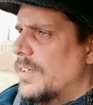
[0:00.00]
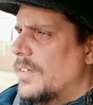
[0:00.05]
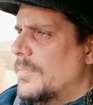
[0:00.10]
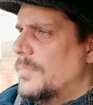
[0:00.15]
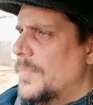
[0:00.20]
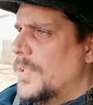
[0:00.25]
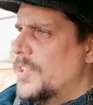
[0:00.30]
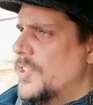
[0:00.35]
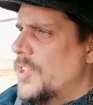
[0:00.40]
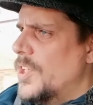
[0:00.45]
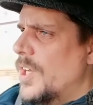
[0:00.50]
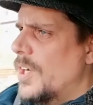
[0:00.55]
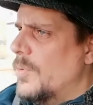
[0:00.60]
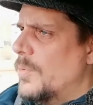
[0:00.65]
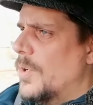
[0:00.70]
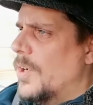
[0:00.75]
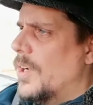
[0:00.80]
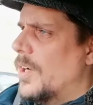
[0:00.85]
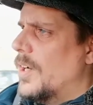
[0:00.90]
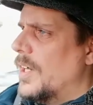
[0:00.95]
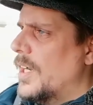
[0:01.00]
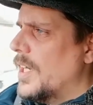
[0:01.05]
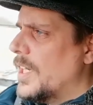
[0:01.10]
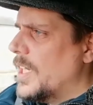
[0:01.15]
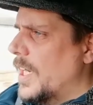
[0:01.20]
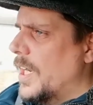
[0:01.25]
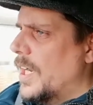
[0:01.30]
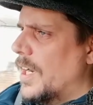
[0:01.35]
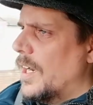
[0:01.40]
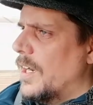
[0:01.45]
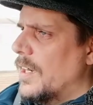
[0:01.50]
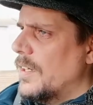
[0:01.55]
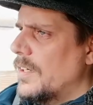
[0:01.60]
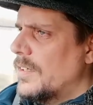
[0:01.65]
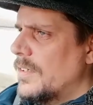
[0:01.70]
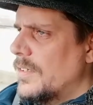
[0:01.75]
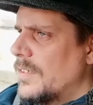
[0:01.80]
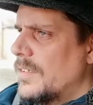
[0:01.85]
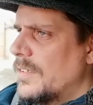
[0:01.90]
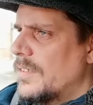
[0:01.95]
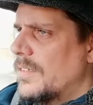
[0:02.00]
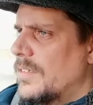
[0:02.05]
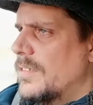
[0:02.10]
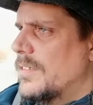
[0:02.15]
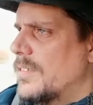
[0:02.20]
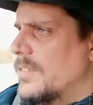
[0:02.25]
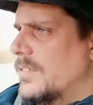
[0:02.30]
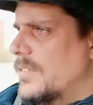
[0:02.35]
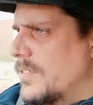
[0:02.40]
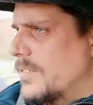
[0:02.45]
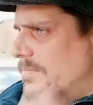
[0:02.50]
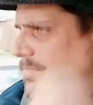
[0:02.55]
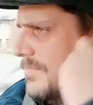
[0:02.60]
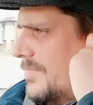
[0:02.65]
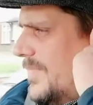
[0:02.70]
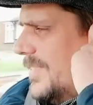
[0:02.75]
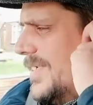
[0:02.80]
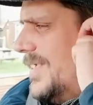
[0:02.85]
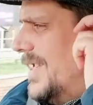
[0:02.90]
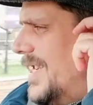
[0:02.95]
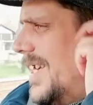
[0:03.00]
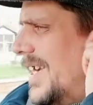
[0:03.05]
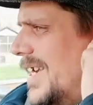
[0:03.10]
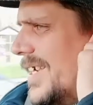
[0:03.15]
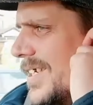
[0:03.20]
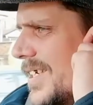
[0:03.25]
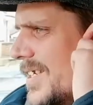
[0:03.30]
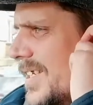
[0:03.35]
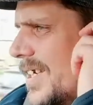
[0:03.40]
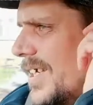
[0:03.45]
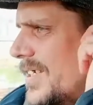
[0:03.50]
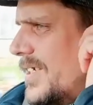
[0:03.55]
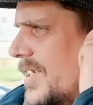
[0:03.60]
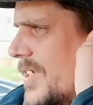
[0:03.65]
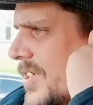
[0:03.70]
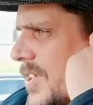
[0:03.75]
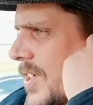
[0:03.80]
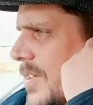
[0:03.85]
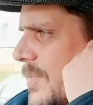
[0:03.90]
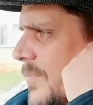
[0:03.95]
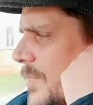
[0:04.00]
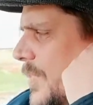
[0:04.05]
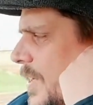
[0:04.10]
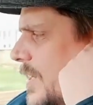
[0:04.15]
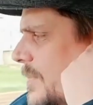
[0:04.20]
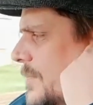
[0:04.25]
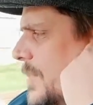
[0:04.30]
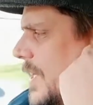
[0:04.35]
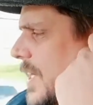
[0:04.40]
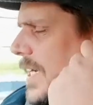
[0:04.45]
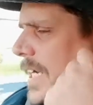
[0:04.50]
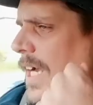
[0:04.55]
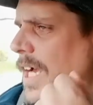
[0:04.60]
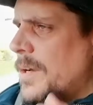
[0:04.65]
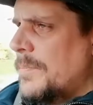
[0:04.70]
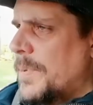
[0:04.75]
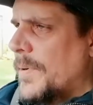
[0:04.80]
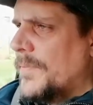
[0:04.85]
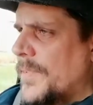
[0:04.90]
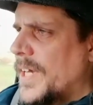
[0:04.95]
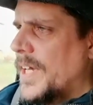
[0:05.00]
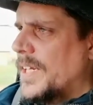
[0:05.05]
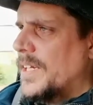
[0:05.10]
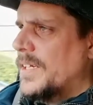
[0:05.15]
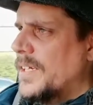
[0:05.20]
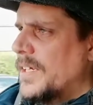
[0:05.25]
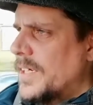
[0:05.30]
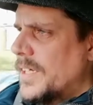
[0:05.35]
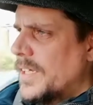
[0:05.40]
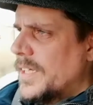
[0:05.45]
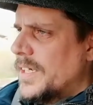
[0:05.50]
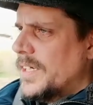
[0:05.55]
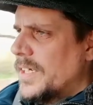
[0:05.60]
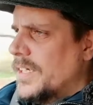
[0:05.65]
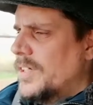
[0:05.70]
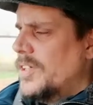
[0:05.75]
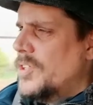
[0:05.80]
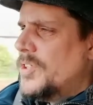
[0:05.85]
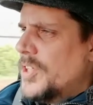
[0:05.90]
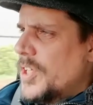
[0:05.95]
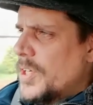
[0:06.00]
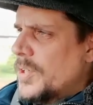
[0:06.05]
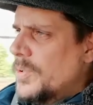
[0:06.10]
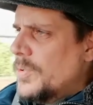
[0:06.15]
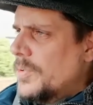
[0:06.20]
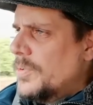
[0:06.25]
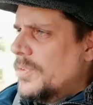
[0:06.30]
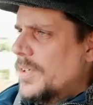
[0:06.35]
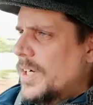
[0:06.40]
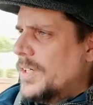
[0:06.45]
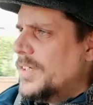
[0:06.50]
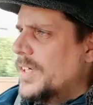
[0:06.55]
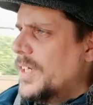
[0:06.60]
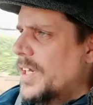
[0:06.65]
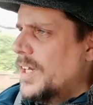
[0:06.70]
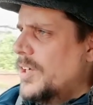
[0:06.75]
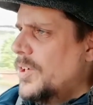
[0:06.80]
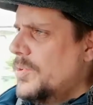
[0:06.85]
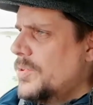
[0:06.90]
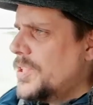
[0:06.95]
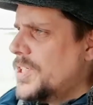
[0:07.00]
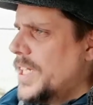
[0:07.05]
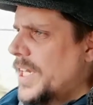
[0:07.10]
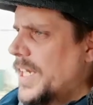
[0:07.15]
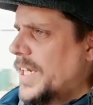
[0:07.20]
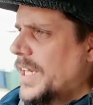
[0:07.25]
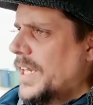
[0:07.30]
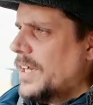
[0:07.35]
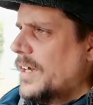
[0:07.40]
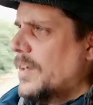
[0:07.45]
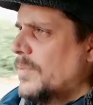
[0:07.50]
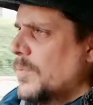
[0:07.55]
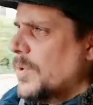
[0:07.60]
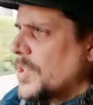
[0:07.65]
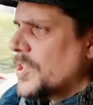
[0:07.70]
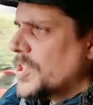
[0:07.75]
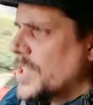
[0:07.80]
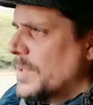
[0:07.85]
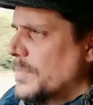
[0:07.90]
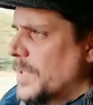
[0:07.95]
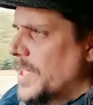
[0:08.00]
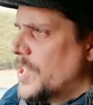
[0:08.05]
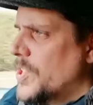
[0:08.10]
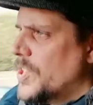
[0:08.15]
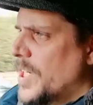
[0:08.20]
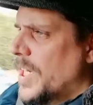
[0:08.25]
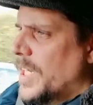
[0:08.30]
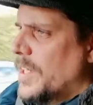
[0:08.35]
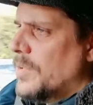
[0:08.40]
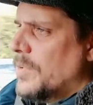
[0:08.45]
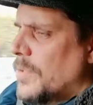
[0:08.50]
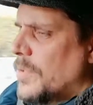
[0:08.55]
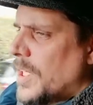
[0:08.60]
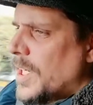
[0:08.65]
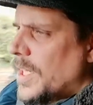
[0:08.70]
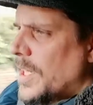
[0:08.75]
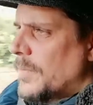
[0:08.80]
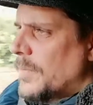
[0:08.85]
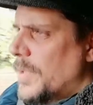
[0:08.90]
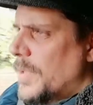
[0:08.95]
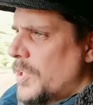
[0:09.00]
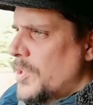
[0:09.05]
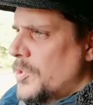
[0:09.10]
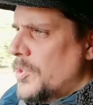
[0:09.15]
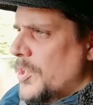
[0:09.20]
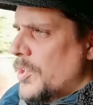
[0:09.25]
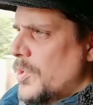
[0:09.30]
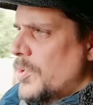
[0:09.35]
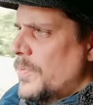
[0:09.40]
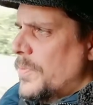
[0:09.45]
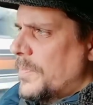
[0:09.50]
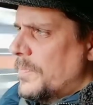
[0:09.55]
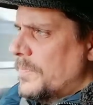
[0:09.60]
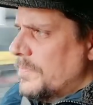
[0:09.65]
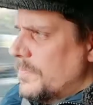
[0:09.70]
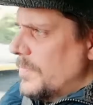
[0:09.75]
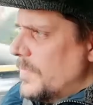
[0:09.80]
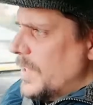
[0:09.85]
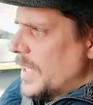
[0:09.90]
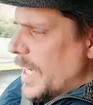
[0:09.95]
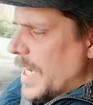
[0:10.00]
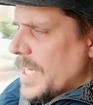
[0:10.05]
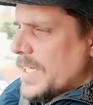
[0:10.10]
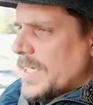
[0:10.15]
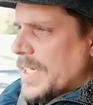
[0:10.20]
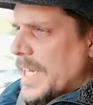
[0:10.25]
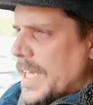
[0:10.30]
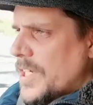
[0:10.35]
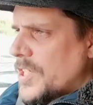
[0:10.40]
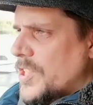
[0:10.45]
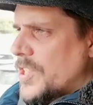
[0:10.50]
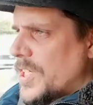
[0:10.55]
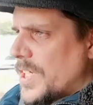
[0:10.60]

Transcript: but you know what? A car, yeah, it's a, it's a certain thing, but a camper van, you do. I don't know who said it. I watched somebody's channel but you do get attached to